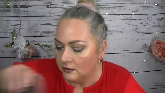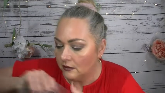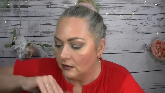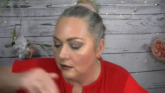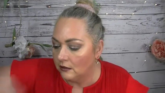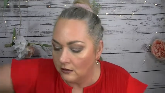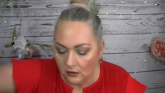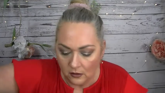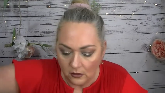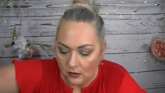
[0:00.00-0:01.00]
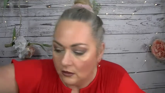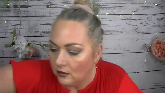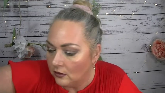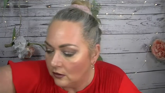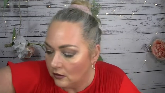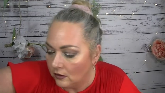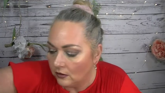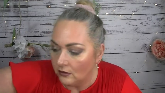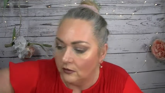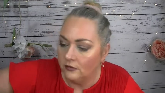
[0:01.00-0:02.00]

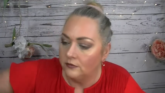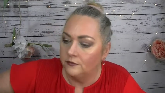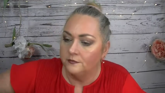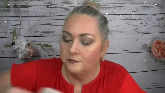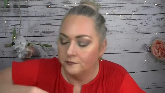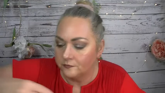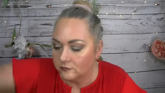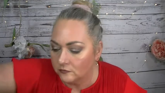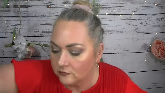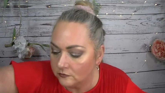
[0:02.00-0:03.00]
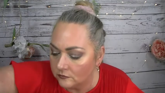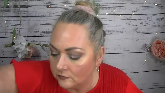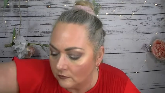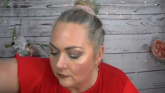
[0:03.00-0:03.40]
Nobody speaks.